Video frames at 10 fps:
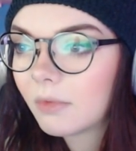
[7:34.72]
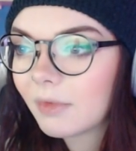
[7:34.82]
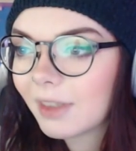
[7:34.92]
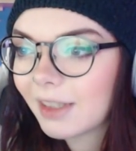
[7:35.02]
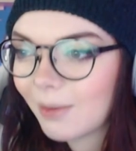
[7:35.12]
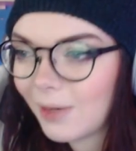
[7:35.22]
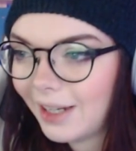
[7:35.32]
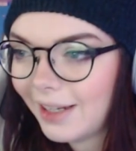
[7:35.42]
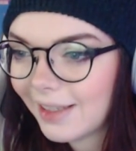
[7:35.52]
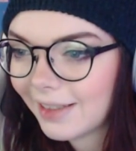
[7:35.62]
Why
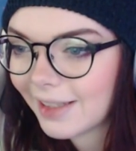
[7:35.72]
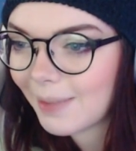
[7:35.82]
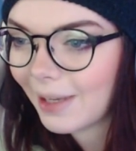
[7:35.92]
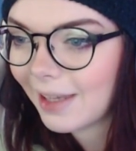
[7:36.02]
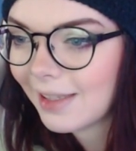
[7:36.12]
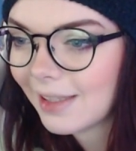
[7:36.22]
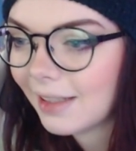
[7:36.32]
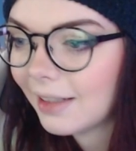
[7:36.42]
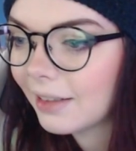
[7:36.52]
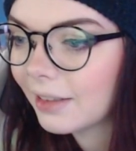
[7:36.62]
is it spicy?
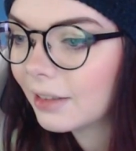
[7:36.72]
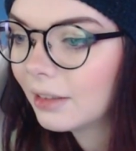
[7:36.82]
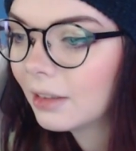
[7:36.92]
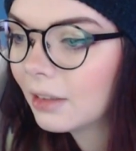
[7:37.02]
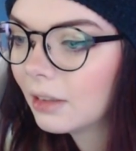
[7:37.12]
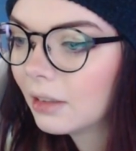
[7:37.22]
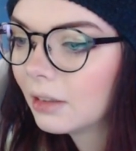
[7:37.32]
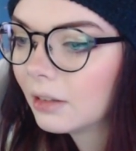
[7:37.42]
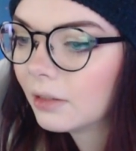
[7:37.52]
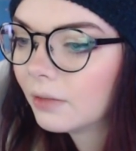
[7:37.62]
Santa spice
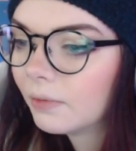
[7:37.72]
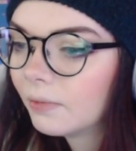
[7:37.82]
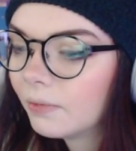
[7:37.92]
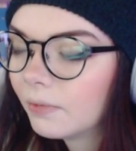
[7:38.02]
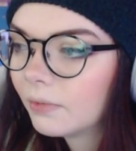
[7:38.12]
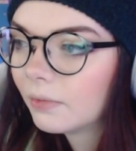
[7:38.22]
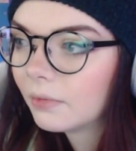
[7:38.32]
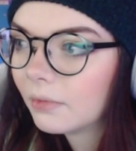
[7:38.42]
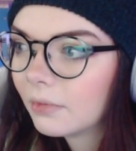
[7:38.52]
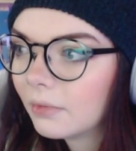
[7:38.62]
from the slave mines of